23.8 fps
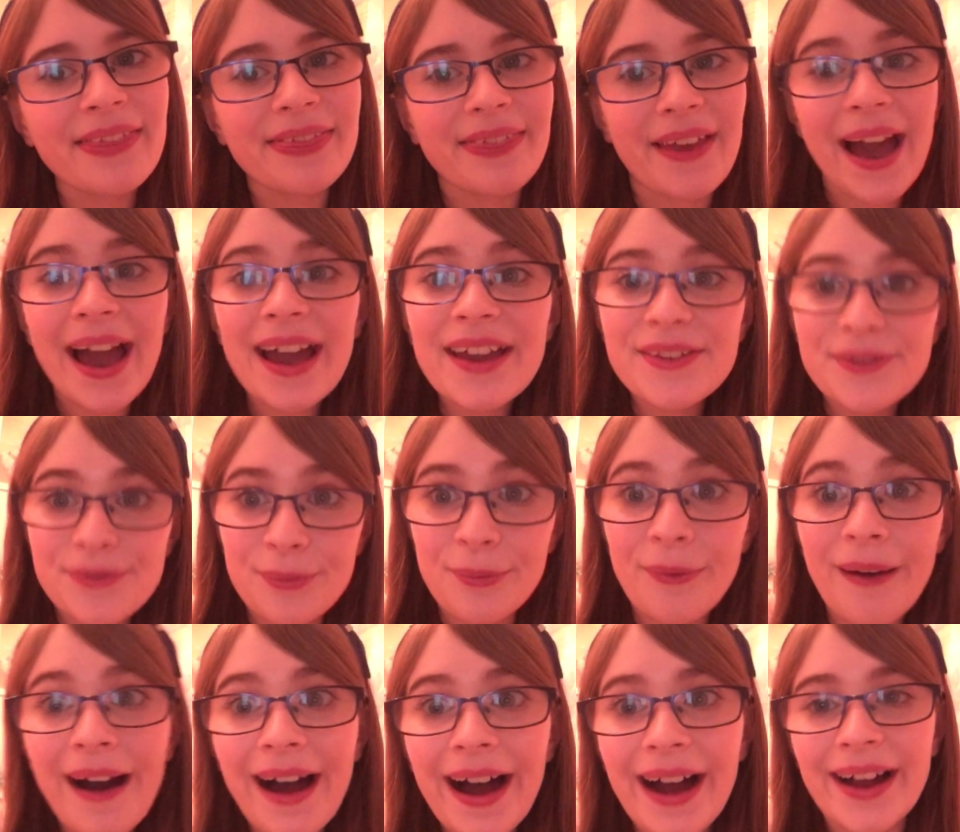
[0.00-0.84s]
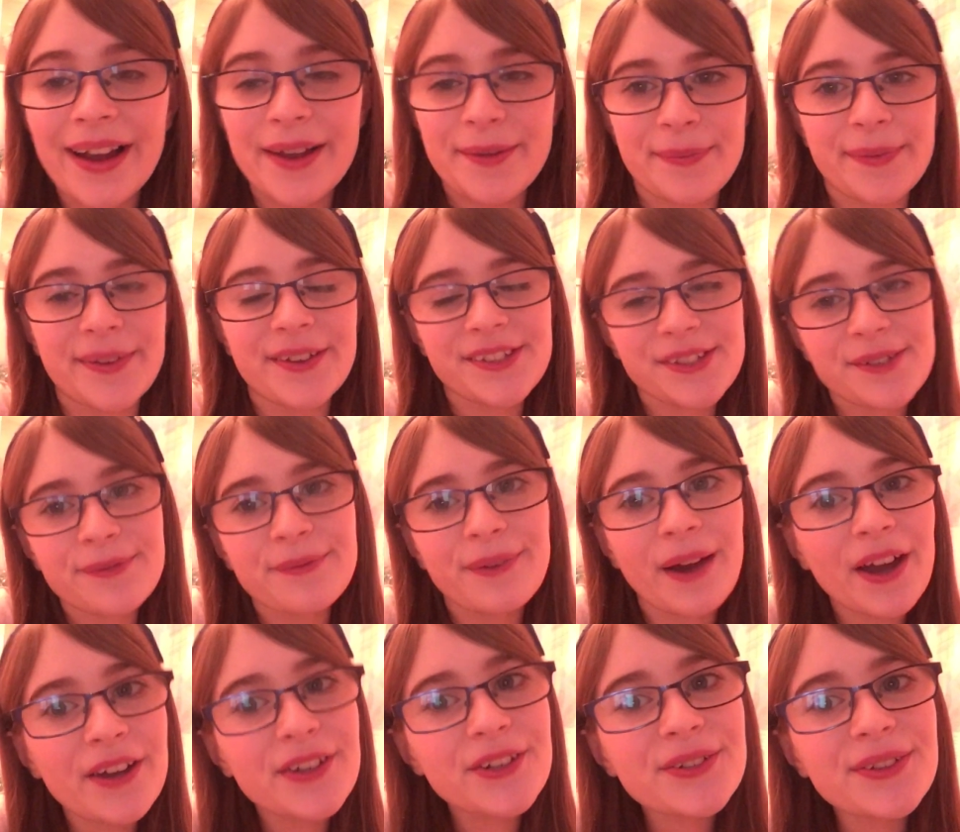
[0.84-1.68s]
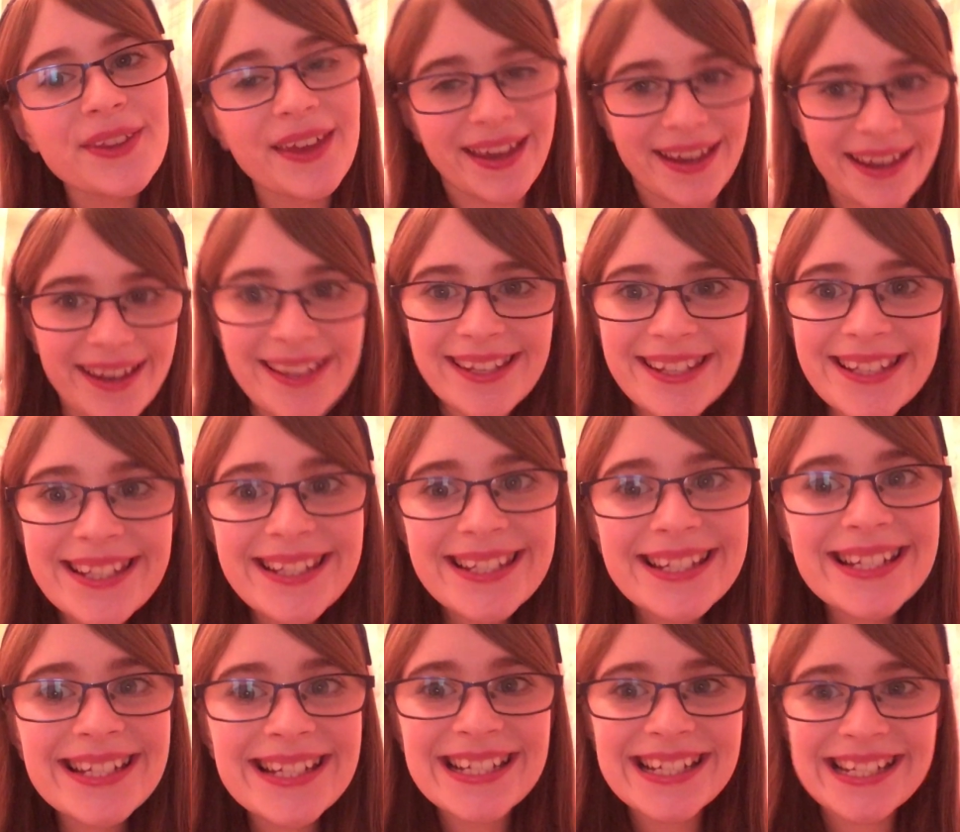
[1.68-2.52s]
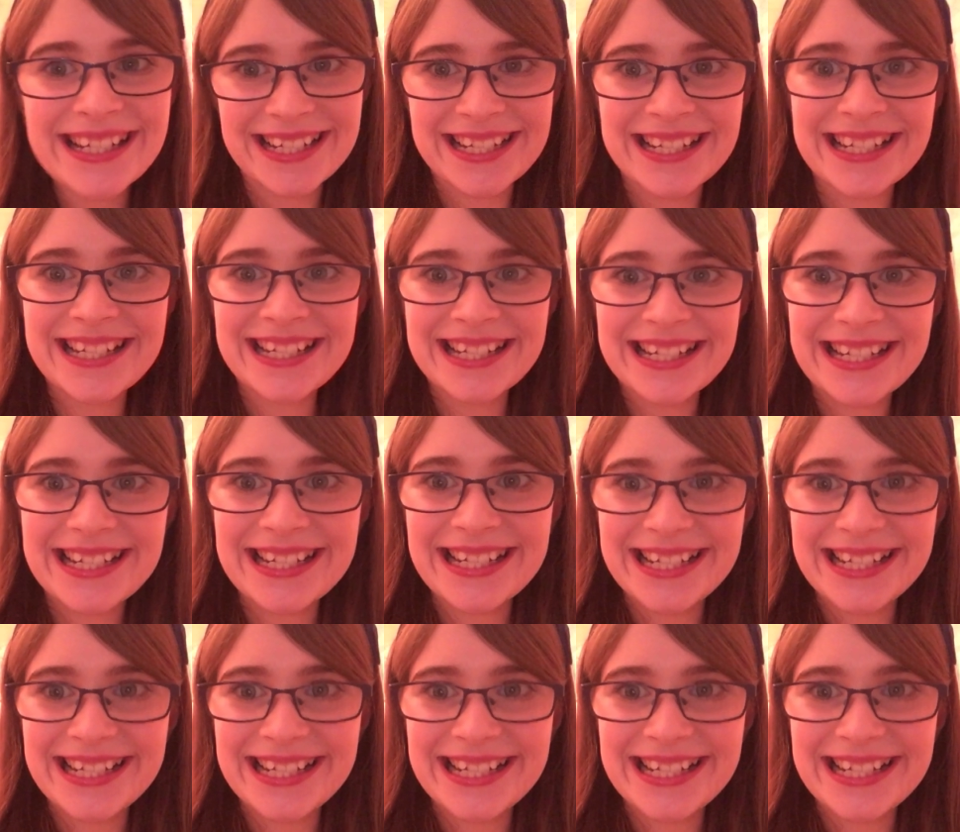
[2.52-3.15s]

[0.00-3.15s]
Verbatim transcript: that is why, because if I do this, thank